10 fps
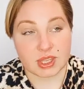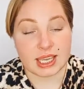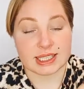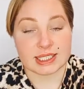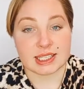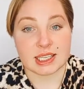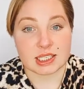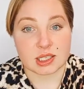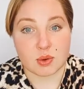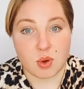It's
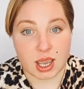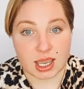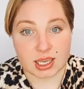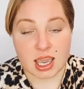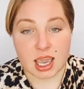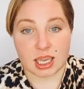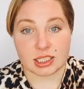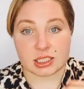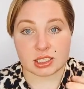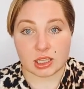this way.
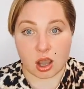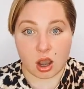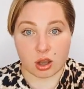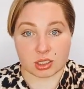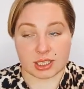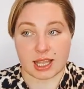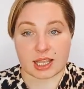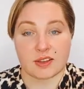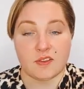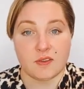It's not
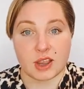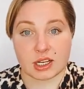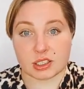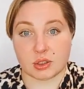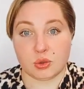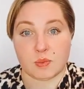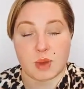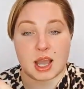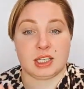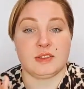that first you
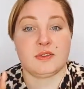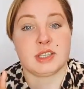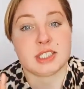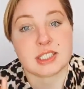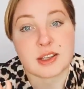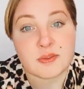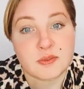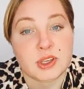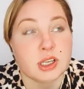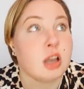manifest
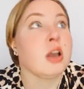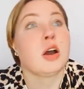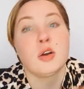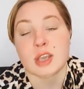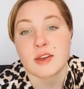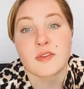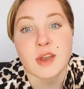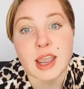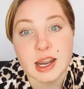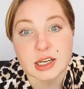something, oh yeah,
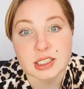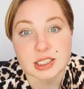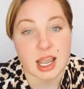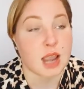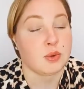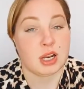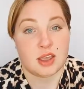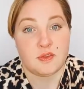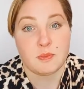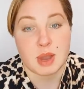first I will
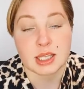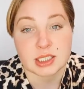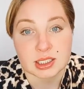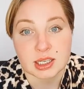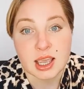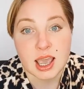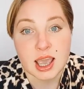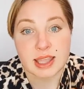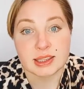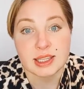have money
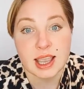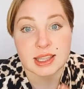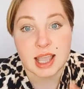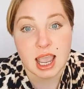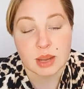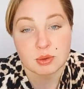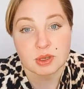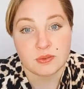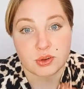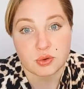and then I
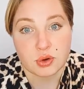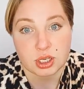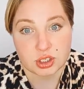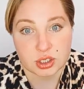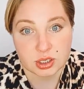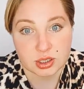will feel rich.